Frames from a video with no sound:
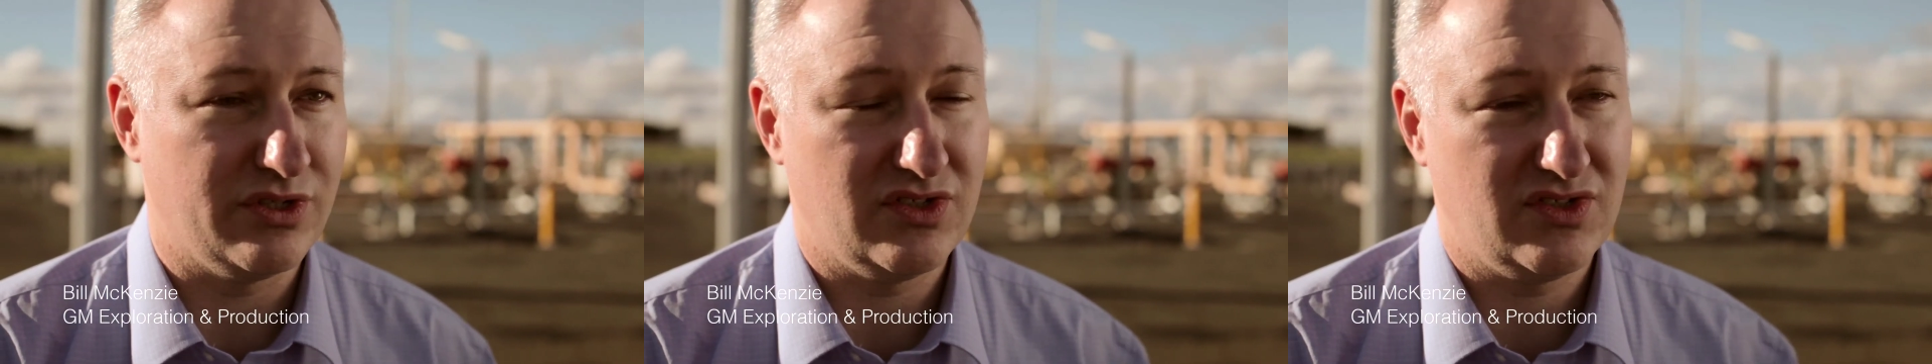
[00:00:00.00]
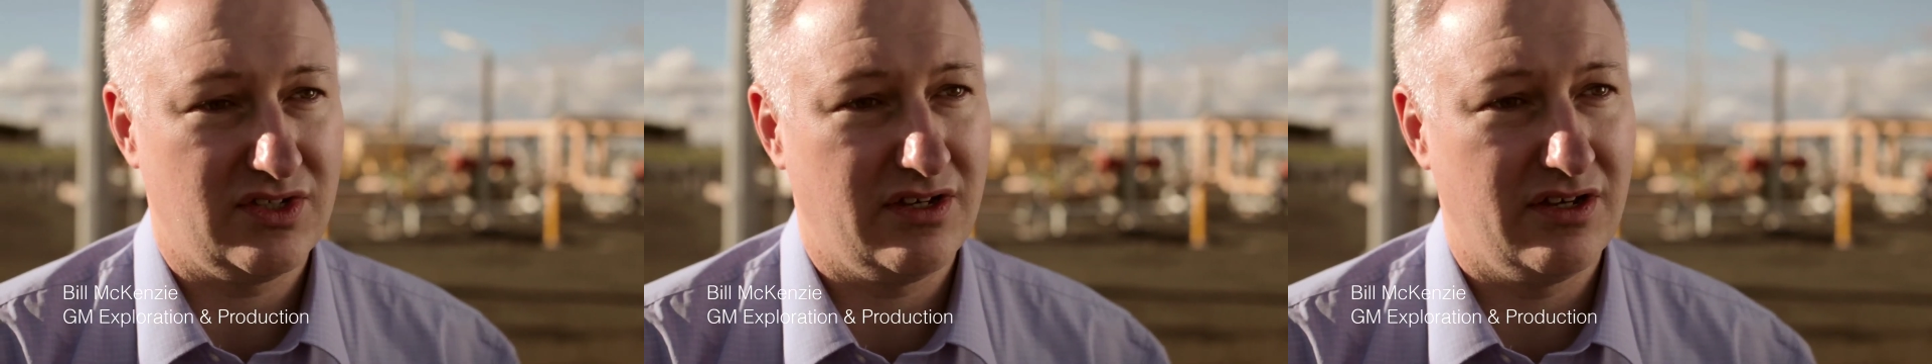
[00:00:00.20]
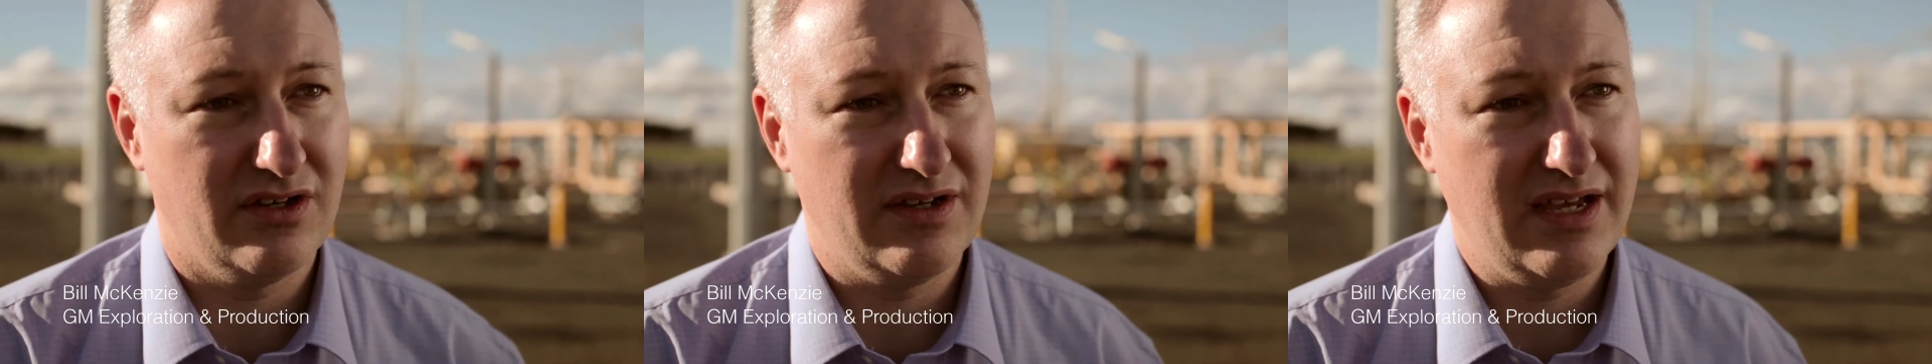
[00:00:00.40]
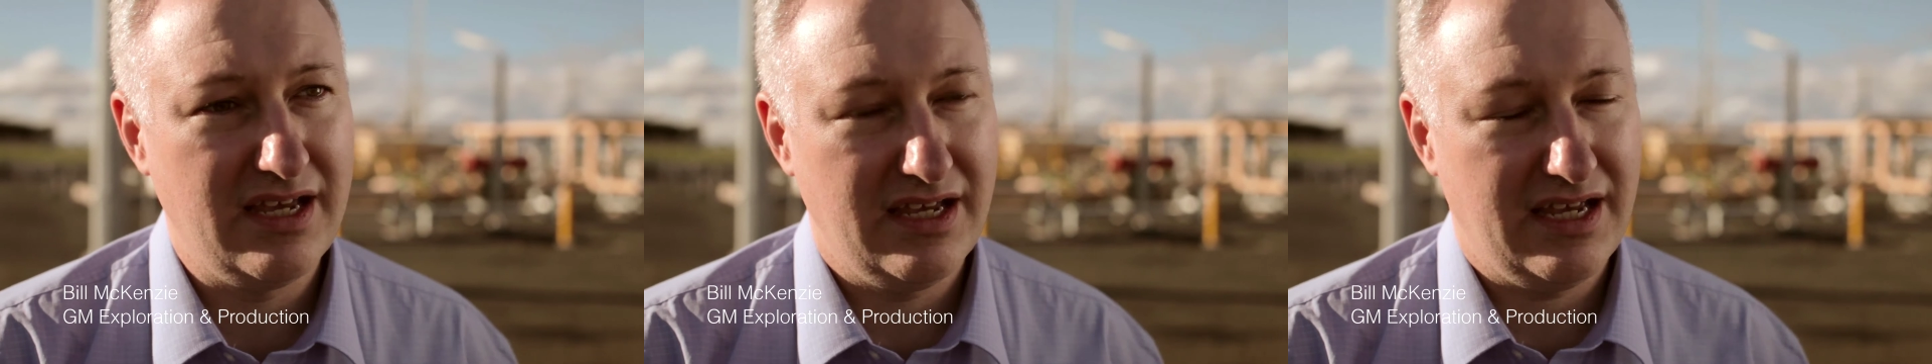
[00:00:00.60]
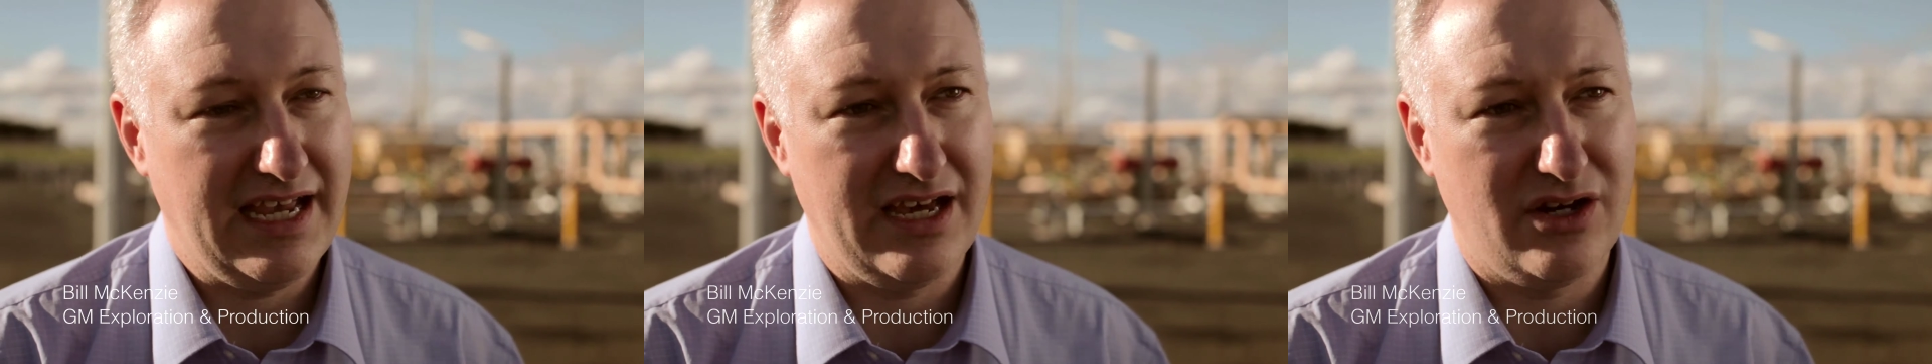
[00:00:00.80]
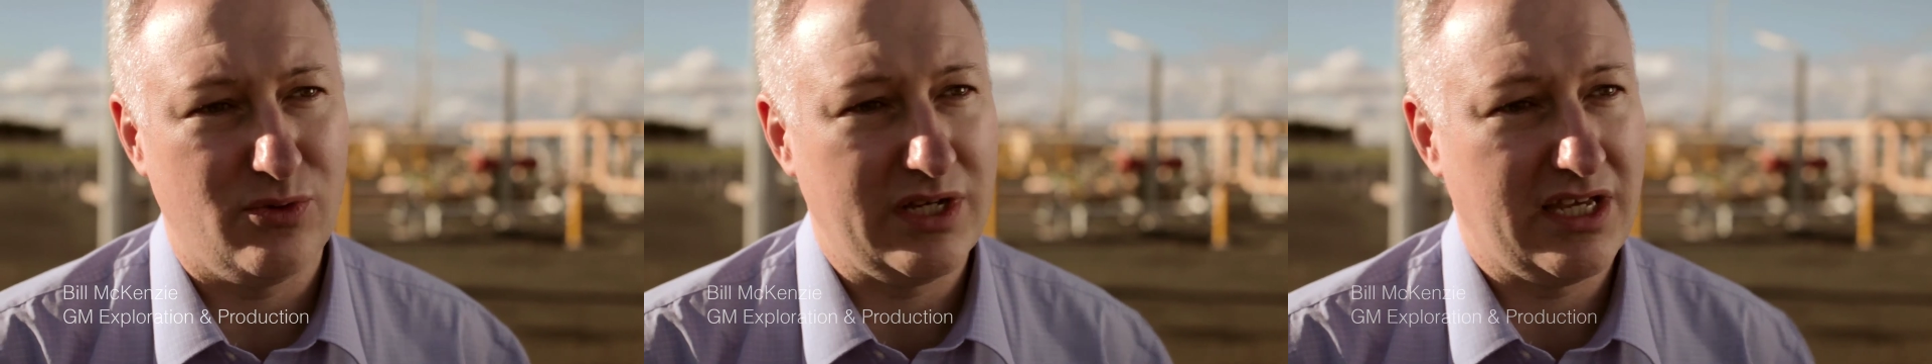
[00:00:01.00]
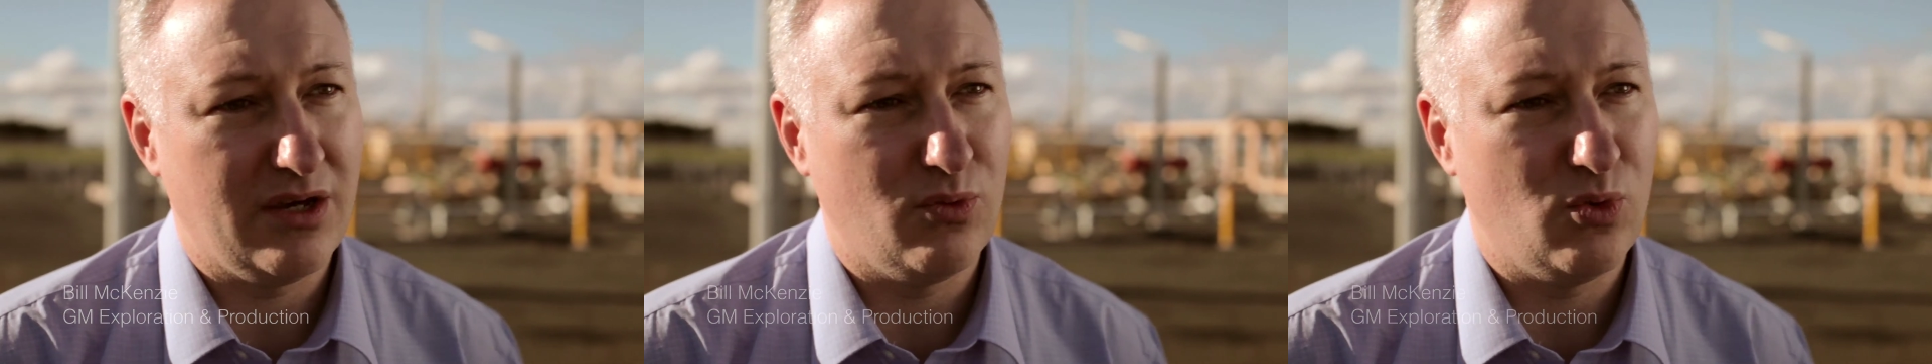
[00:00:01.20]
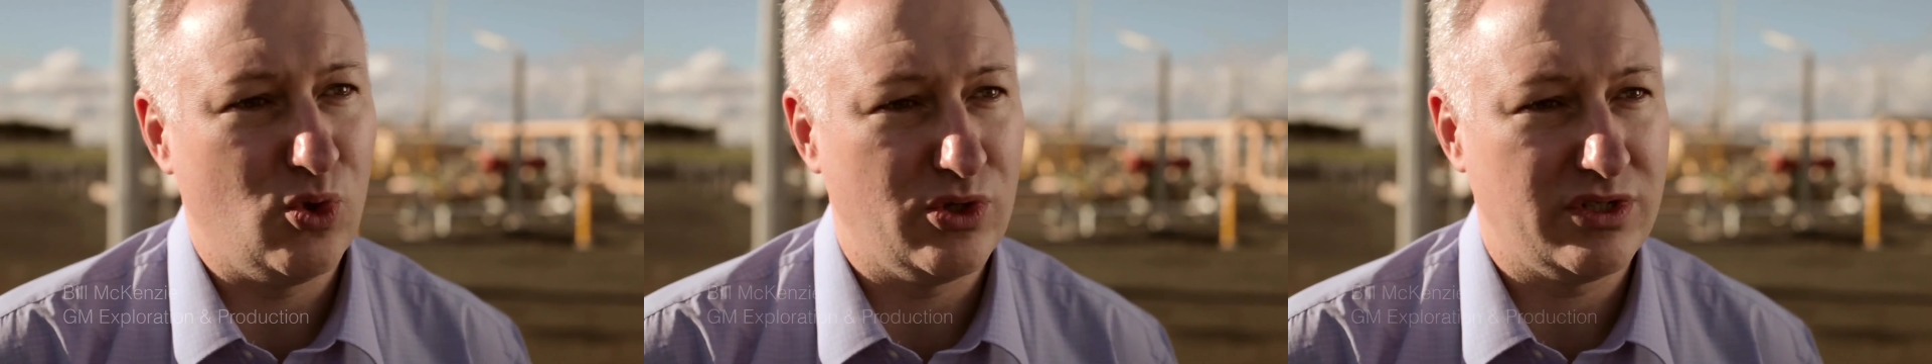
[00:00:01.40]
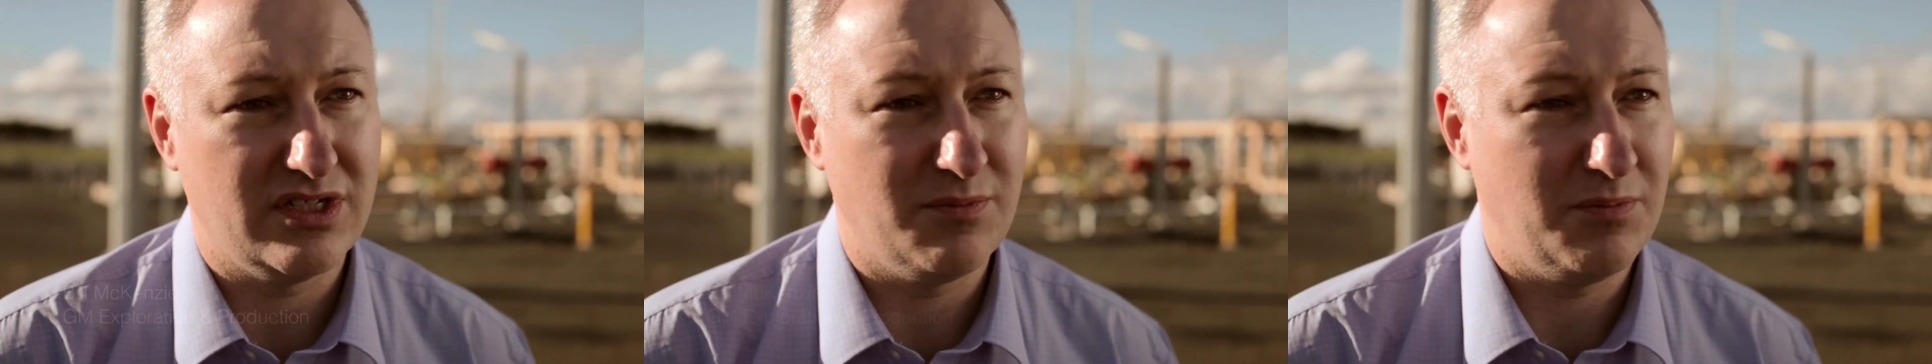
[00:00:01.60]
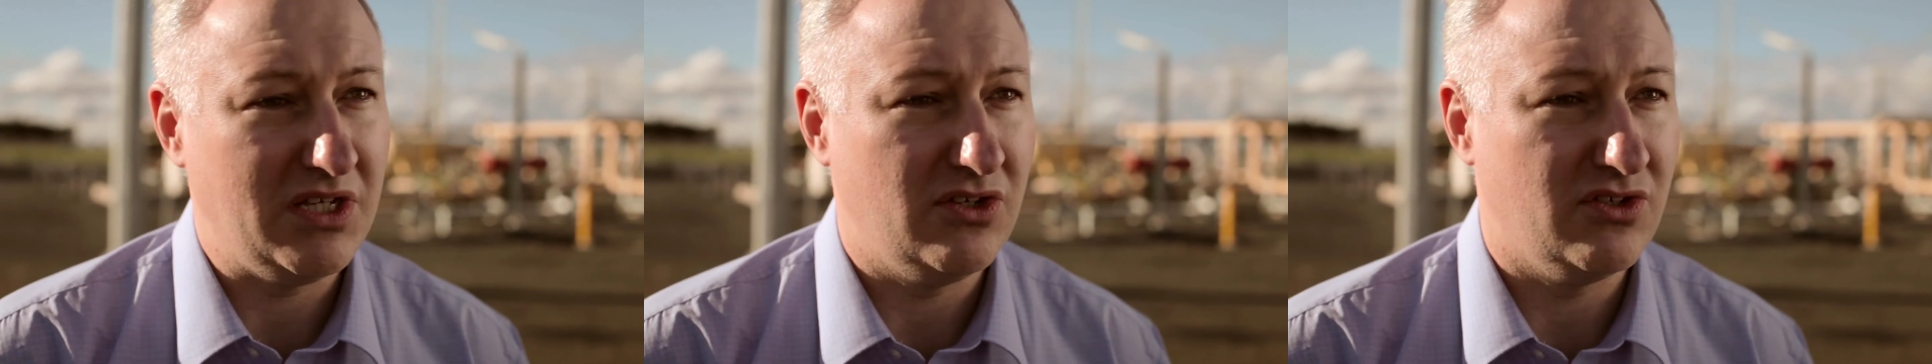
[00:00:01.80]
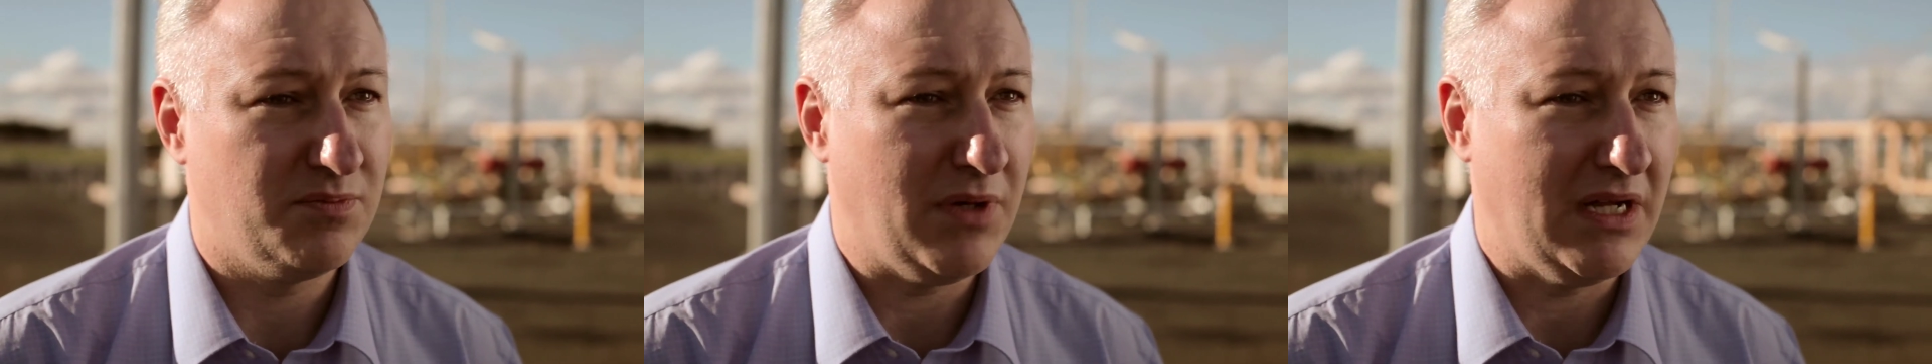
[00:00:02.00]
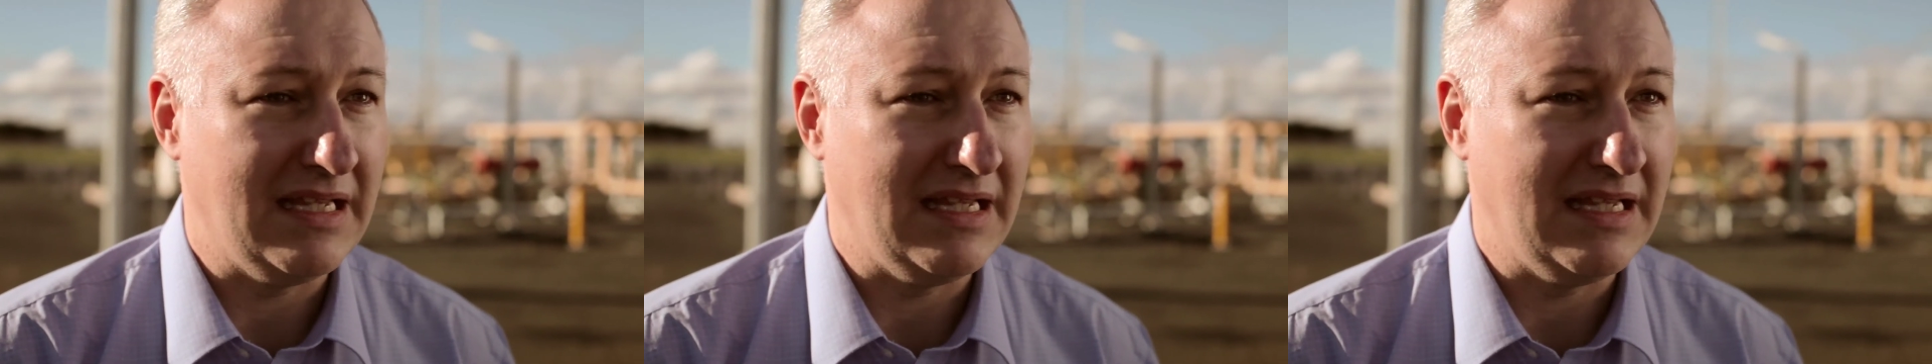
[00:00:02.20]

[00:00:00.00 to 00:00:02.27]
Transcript: So how do we get water to be used by